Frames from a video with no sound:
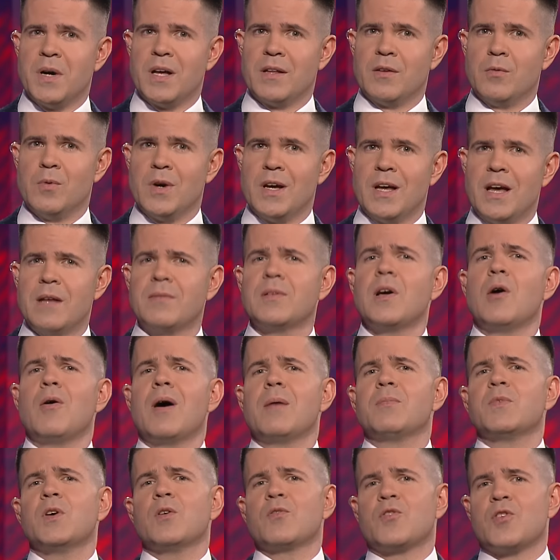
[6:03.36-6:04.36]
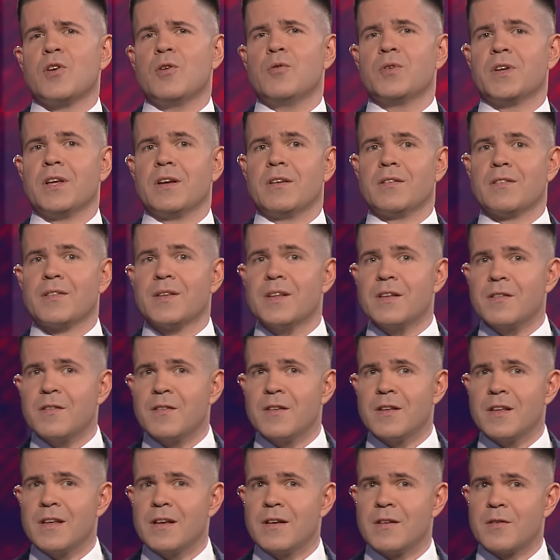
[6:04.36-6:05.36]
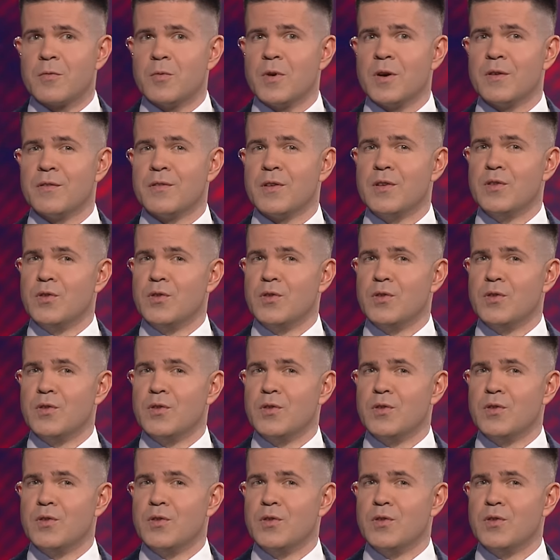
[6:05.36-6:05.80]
by the way. And no, I'm not joking. This is what